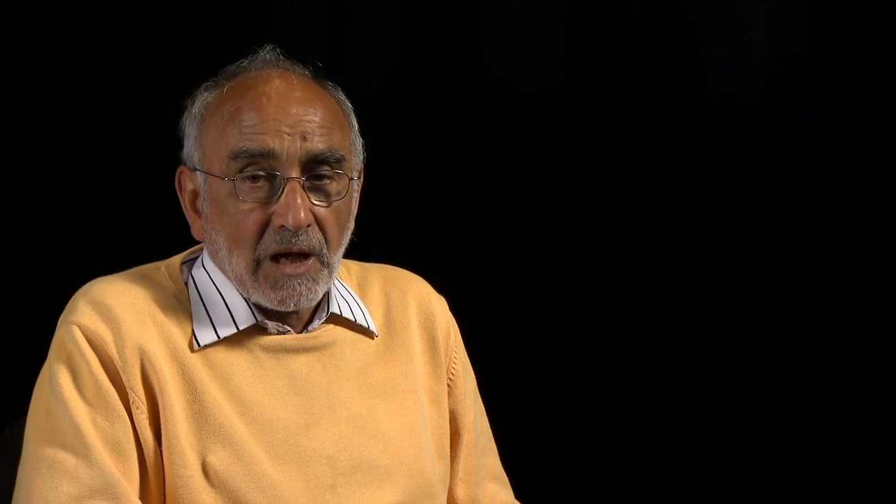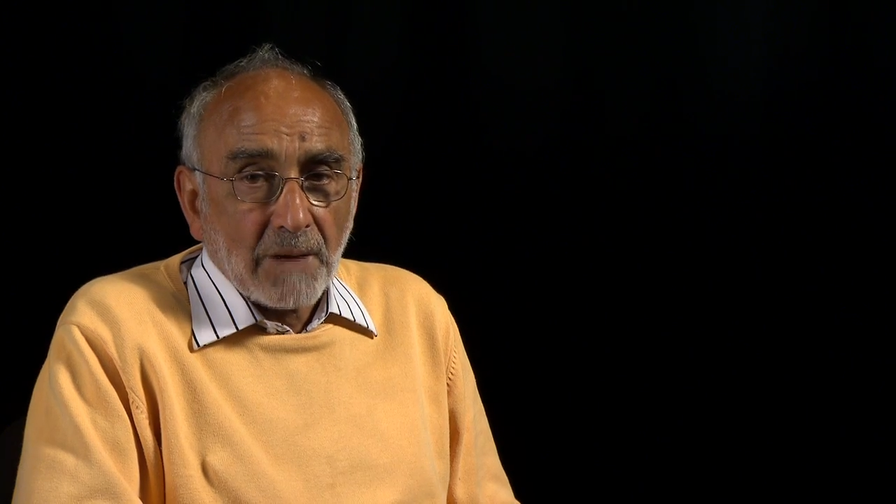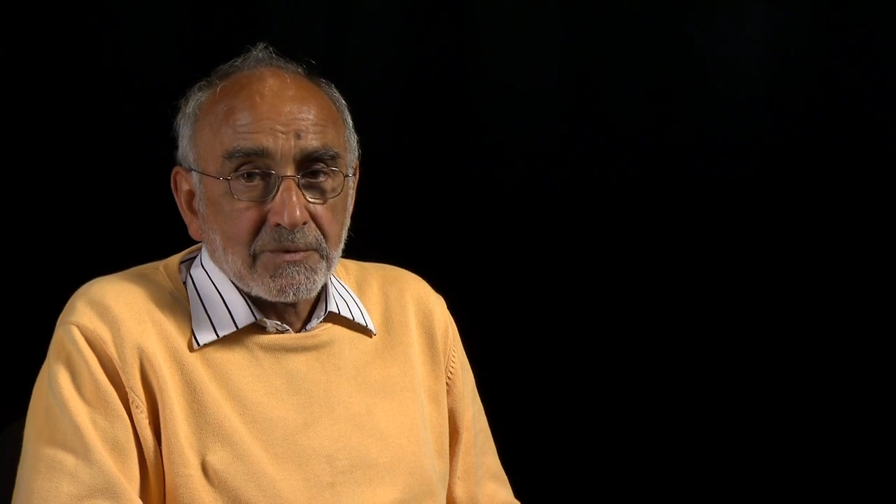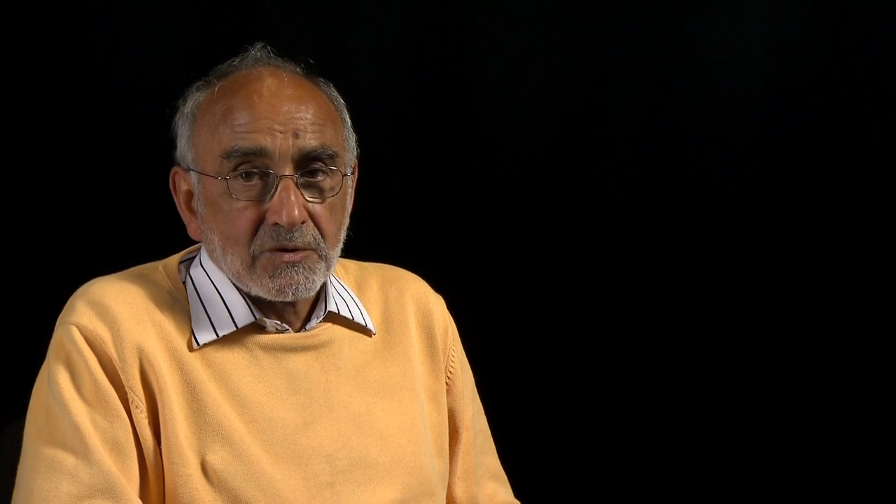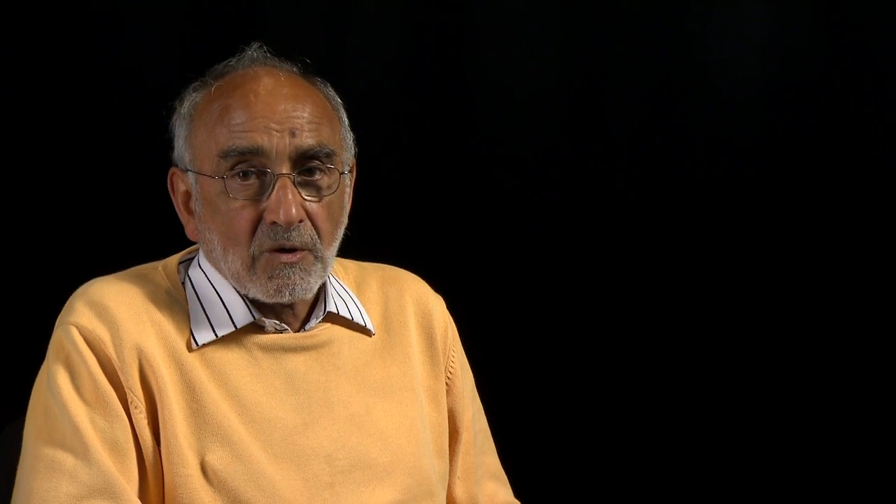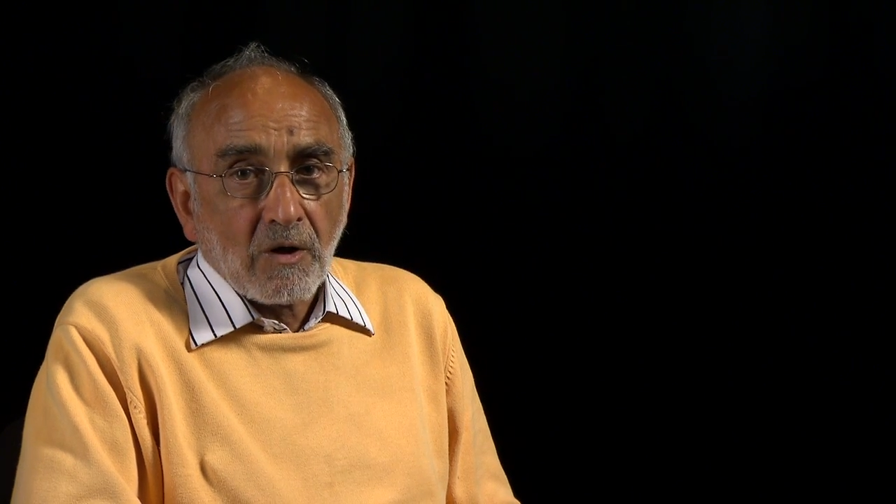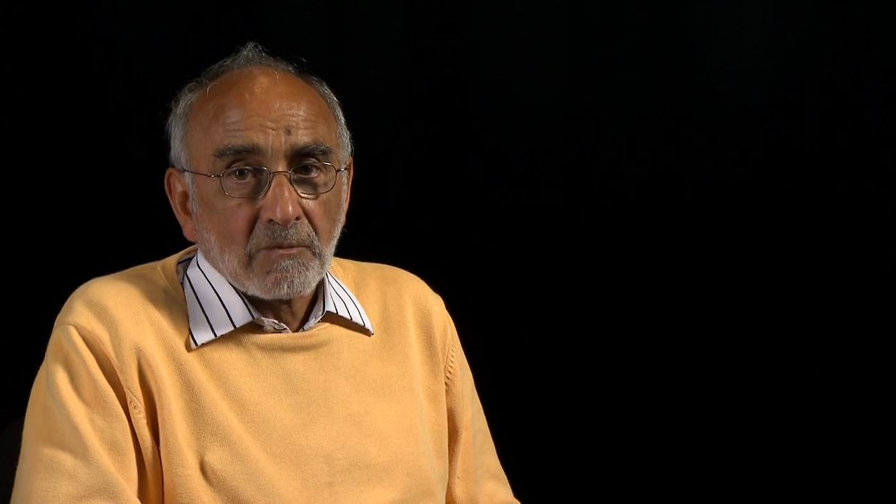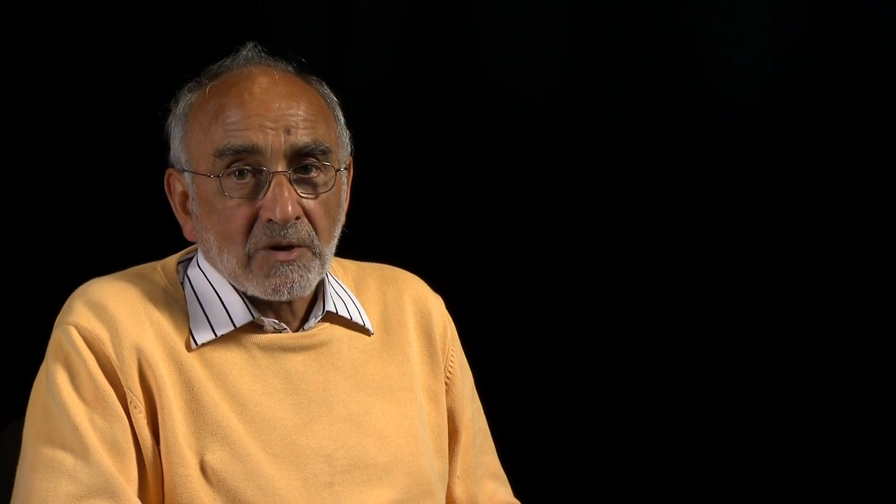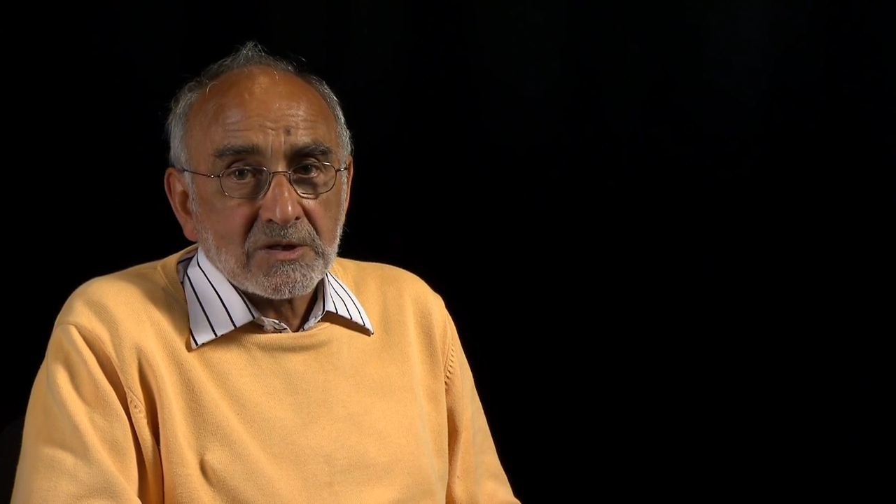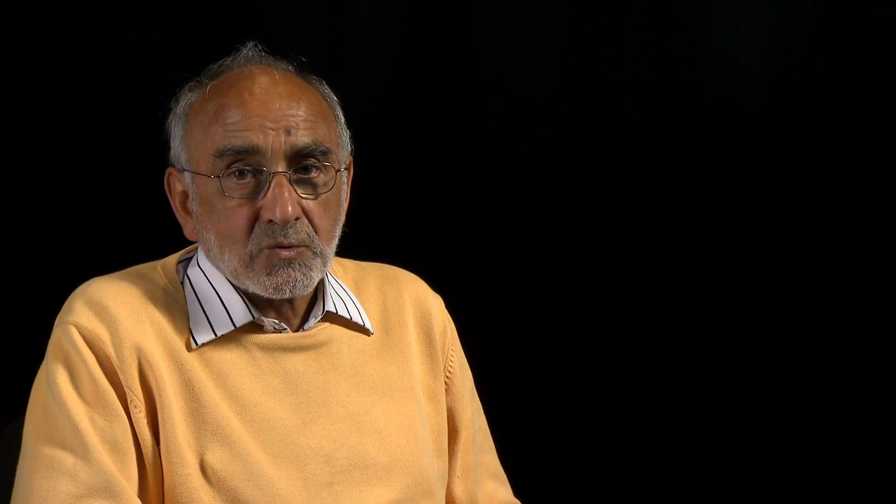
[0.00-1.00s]
up to
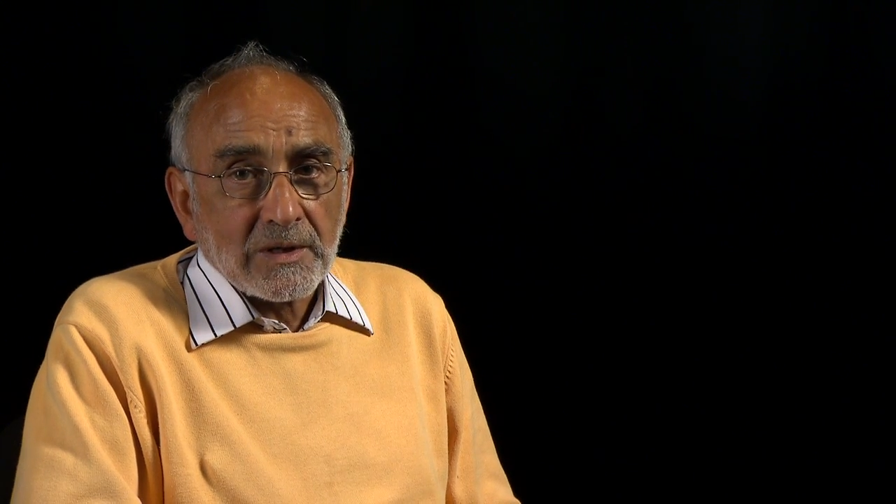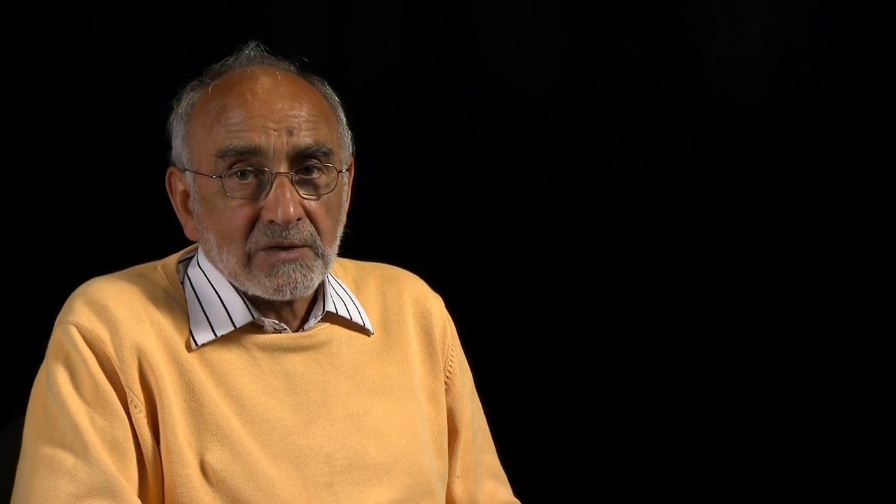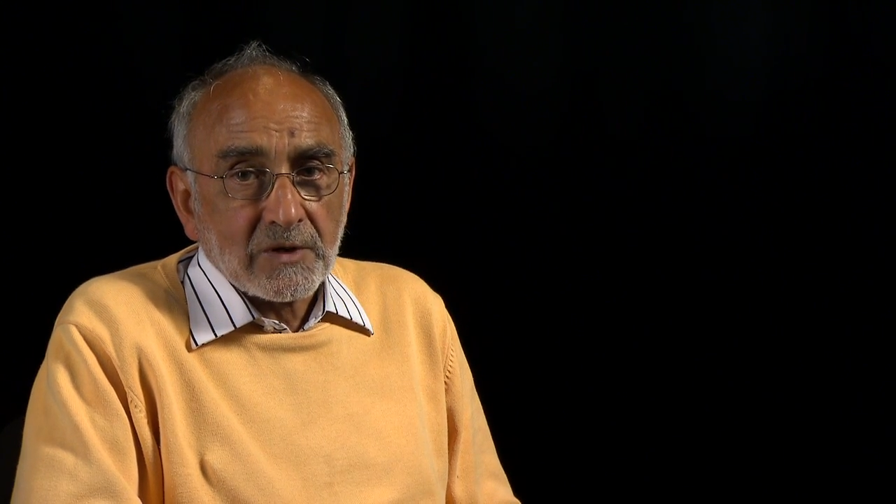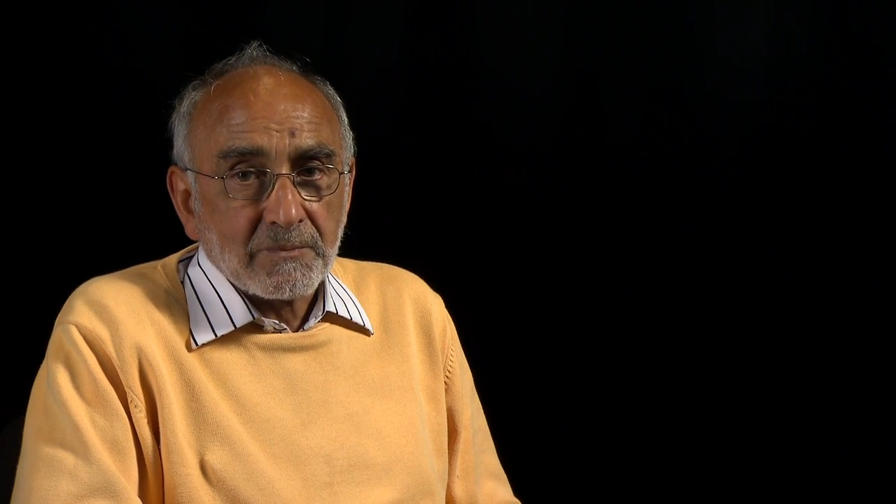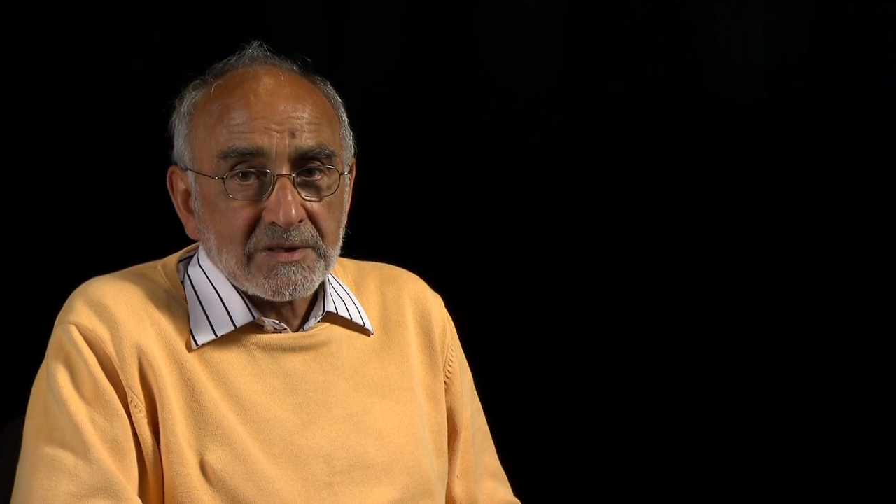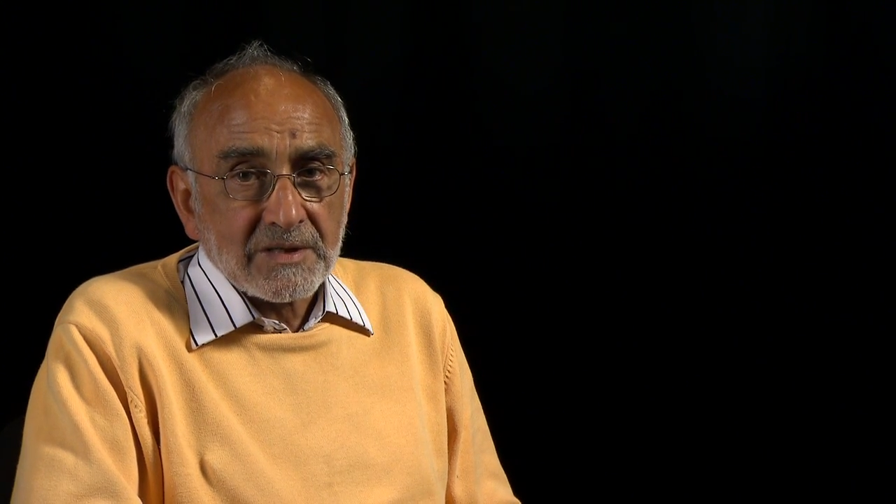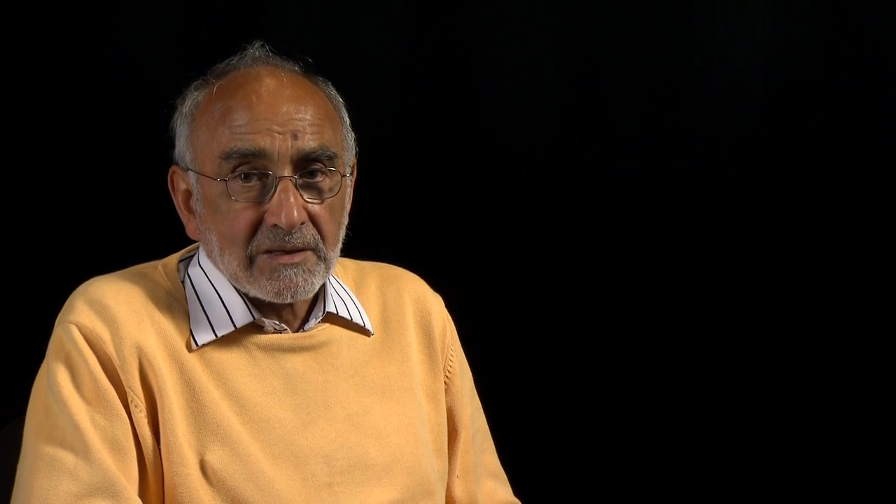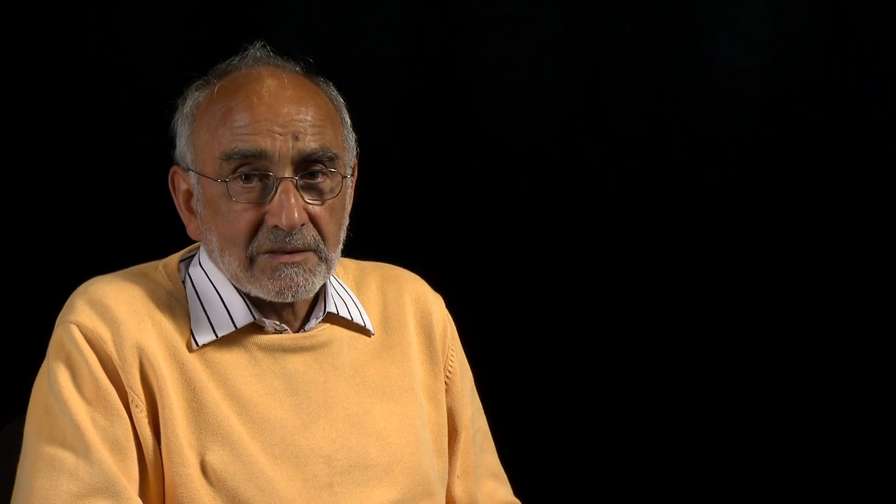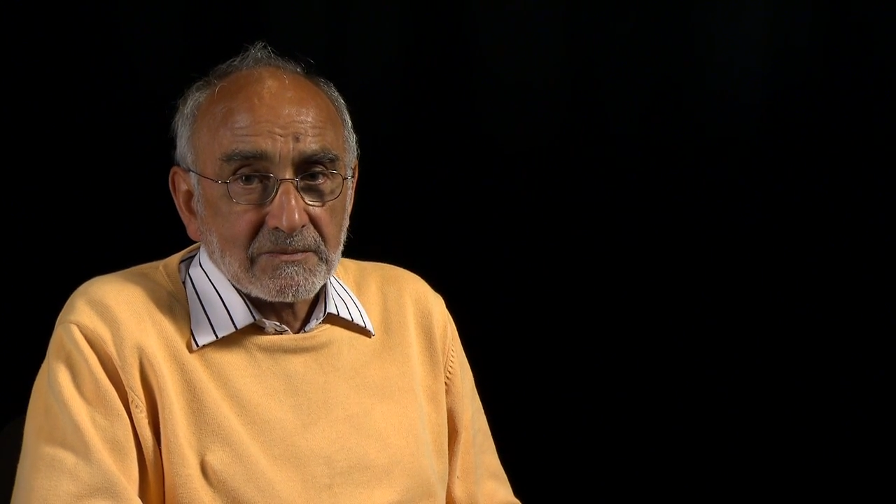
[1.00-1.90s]
almost 23%.